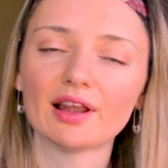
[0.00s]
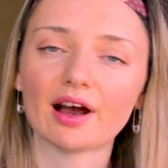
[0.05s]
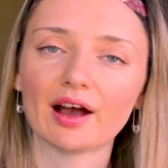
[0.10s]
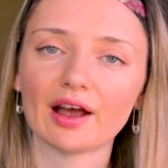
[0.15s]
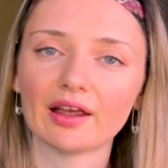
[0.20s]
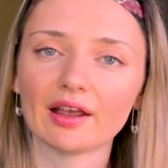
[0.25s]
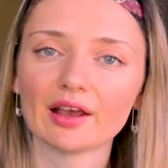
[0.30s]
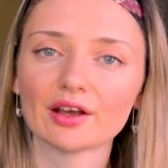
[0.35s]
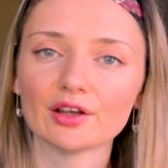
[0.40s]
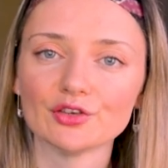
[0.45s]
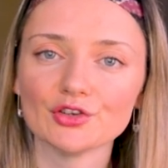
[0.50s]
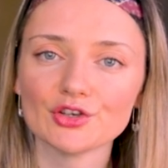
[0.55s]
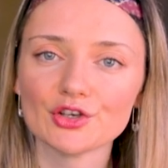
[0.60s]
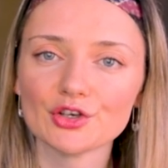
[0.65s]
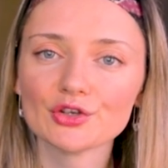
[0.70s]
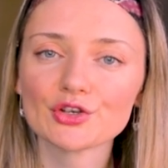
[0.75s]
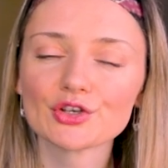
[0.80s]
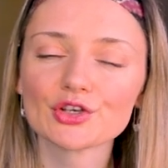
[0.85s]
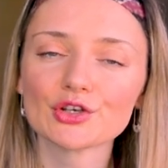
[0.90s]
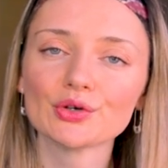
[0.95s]
like
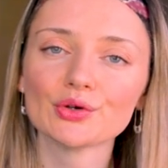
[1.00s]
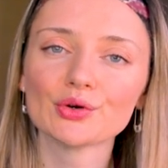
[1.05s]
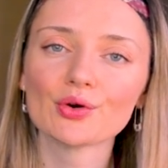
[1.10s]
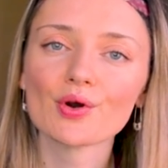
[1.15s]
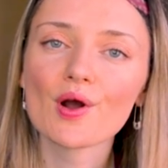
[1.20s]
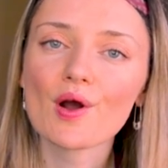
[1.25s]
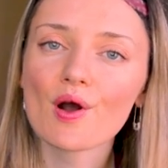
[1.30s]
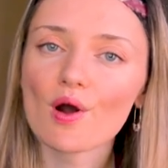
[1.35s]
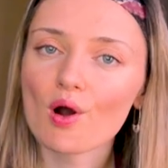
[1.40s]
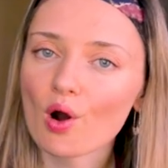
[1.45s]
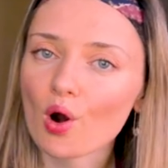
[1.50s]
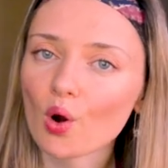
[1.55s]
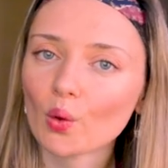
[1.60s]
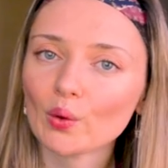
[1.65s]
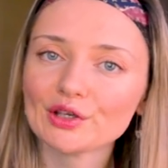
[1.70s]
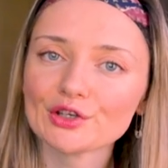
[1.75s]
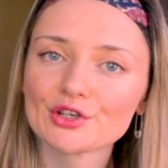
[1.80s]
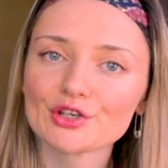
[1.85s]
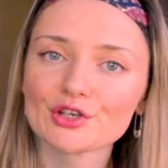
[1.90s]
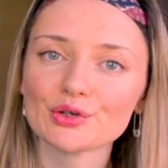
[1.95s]
due to,
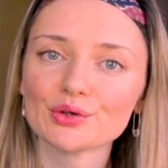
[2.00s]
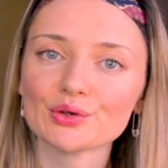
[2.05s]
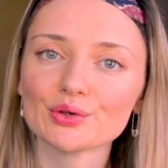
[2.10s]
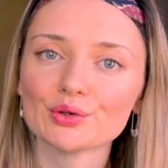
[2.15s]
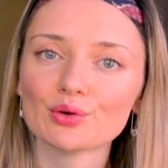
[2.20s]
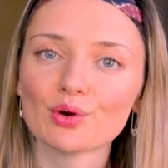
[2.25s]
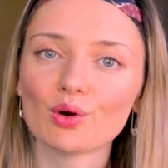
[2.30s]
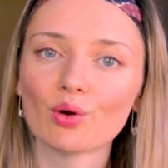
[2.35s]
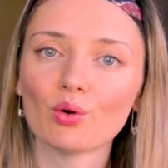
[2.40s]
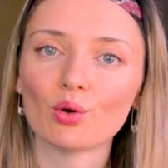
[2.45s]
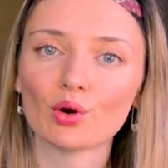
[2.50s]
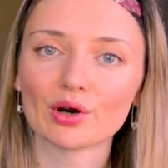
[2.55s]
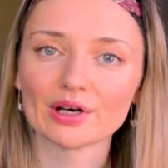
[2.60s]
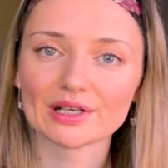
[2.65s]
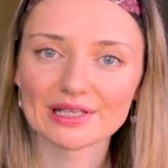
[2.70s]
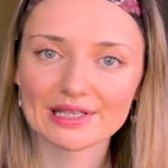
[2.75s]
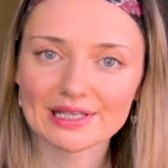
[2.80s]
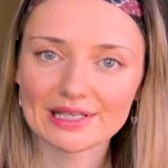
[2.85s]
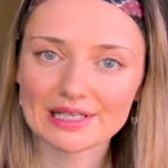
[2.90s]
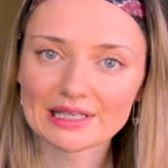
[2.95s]
owing to,
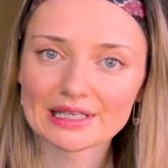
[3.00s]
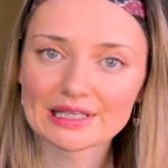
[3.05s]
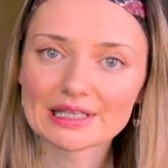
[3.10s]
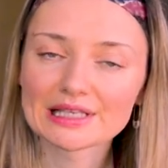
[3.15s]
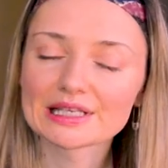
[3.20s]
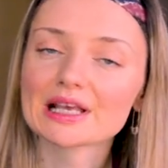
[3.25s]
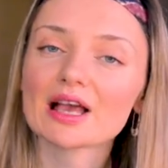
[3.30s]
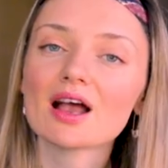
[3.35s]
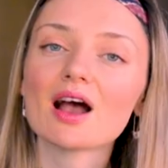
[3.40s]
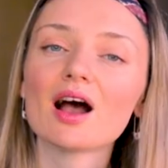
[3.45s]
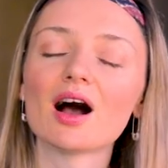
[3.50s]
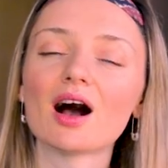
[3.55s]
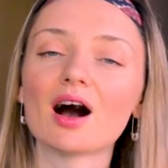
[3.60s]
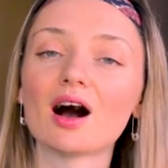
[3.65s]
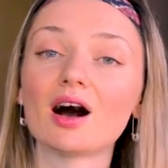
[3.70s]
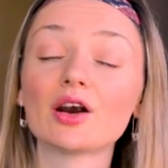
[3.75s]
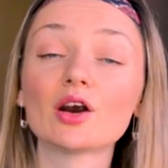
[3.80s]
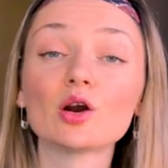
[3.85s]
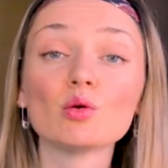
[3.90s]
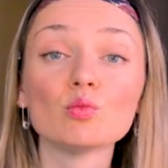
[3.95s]
or since
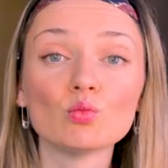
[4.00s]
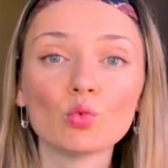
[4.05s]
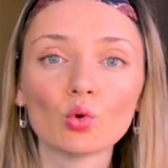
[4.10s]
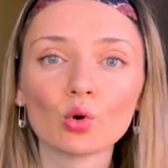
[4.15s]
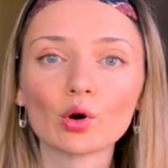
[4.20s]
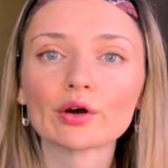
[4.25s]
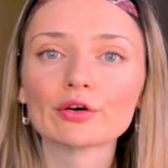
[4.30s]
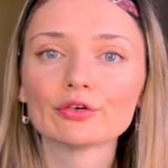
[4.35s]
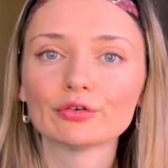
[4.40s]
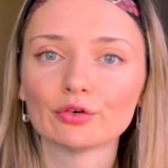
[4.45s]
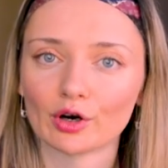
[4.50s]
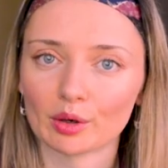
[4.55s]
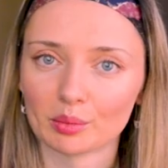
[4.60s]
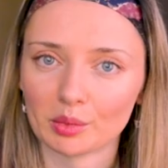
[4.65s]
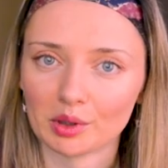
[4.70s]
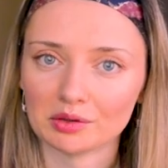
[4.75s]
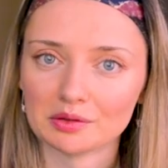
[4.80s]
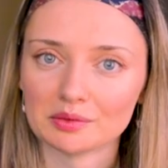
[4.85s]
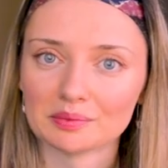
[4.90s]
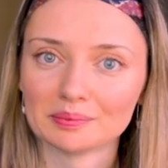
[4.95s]
are more
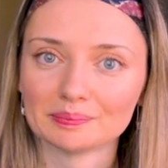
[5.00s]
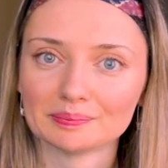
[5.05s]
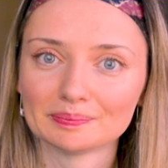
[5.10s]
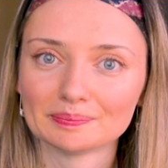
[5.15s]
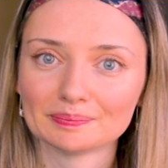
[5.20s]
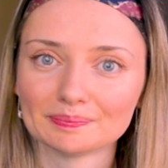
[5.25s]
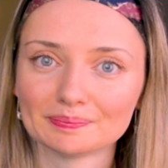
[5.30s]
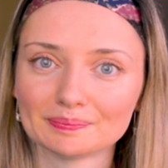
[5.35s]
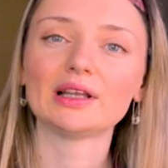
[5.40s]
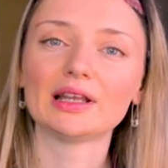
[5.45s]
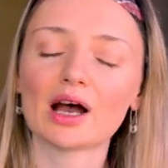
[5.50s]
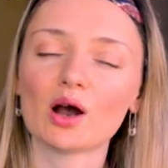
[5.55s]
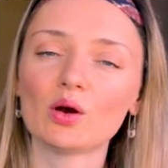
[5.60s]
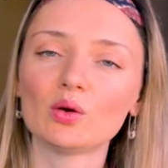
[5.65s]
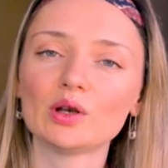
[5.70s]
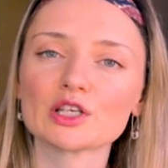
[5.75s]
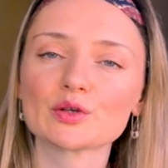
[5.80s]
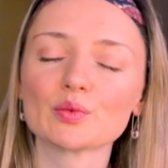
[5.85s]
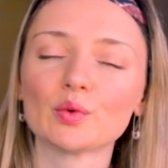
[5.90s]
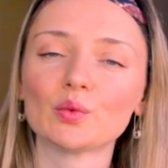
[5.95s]
formal. Now
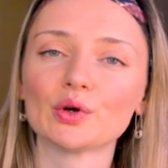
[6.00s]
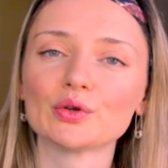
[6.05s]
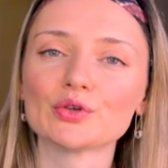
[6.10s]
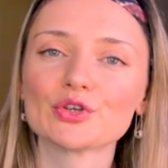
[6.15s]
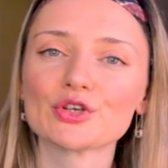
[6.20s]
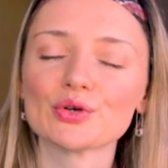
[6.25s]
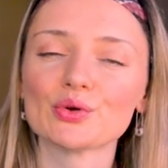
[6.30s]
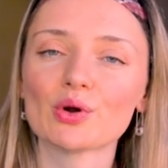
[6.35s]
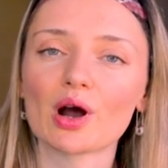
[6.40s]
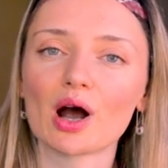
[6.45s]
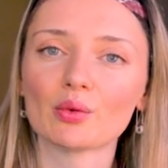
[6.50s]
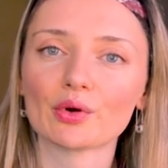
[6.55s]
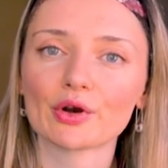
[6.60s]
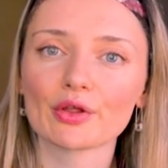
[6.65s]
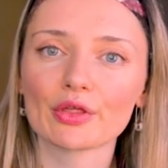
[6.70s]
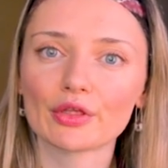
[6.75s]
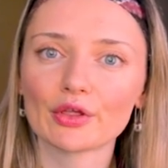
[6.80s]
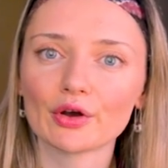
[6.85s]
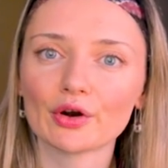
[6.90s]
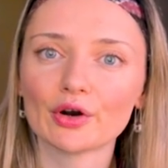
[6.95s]
let's move on to our
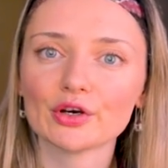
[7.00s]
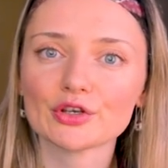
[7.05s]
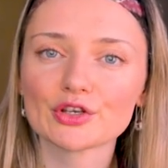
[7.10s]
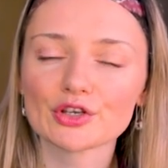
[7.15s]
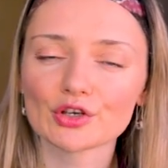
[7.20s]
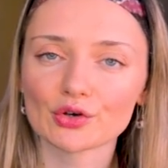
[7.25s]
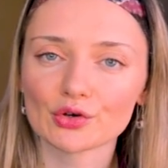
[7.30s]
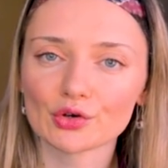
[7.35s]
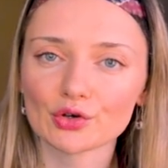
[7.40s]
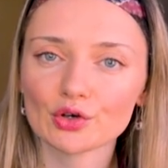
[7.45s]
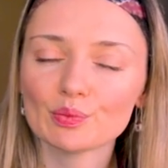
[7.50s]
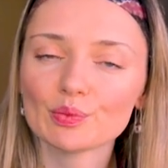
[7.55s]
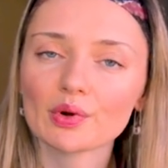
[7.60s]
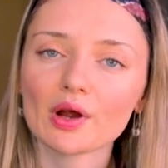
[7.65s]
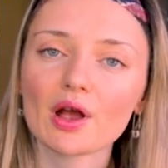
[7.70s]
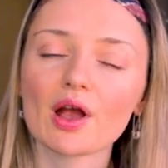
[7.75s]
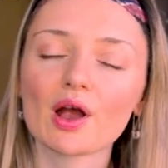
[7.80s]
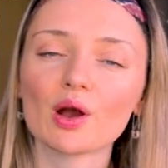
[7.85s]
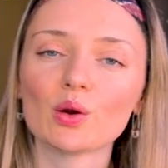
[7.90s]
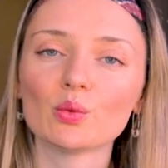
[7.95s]
third group,
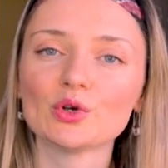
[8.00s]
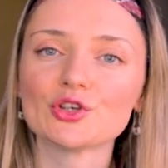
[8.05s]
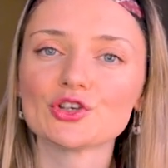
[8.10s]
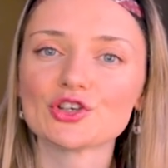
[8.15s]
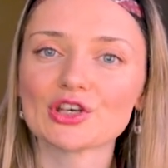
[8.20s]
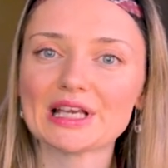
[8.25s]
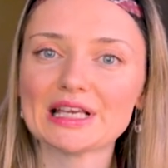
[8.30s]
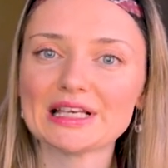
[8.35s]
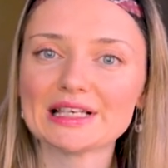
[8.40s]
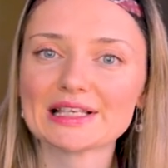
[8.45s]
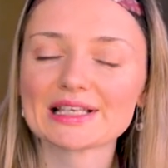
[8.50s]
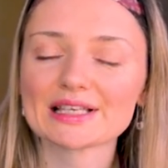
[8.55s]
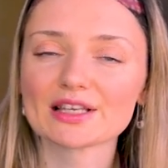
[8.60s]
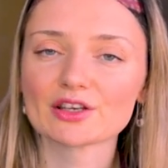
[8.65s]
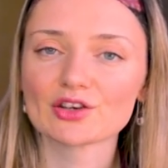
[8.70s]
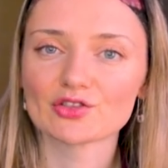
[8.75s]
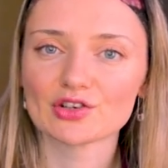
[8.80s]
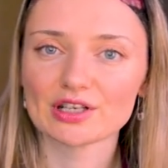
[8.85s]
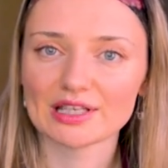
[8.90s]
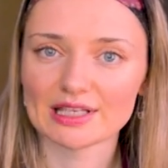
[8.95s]
which is
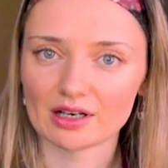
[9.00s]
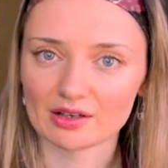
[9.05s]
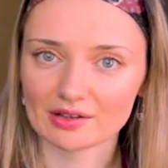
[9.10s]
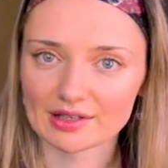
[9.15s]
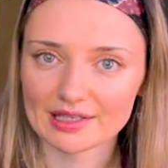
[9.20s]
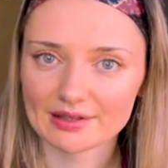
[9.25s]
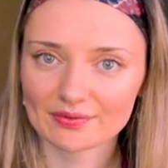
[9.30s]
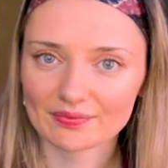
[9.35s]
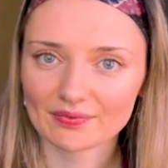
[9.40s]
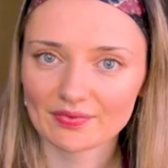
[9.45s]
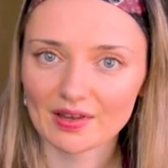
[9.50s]
result.